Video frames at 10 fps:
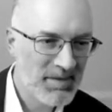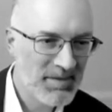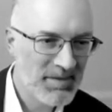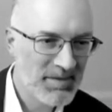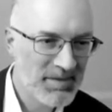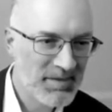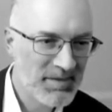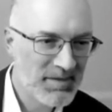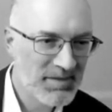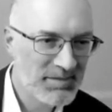
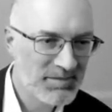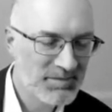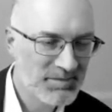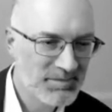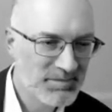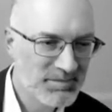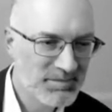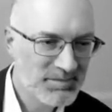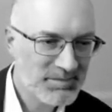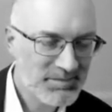
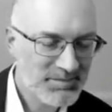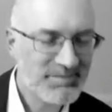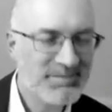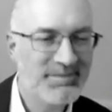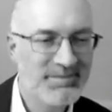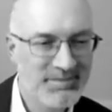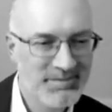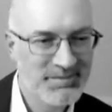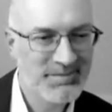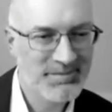
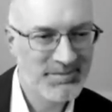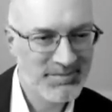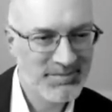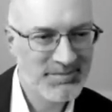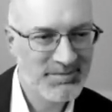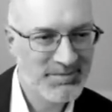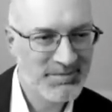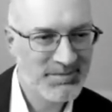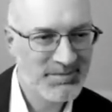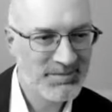
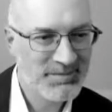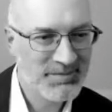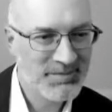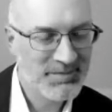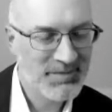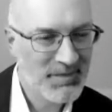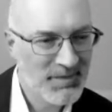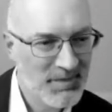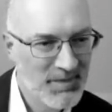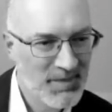
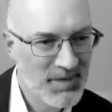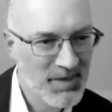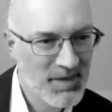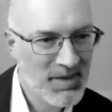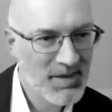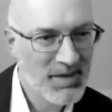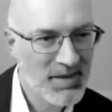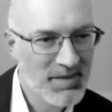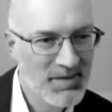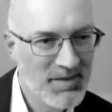
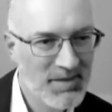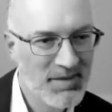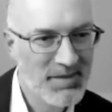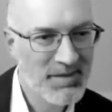No words are spoken by the person on screen.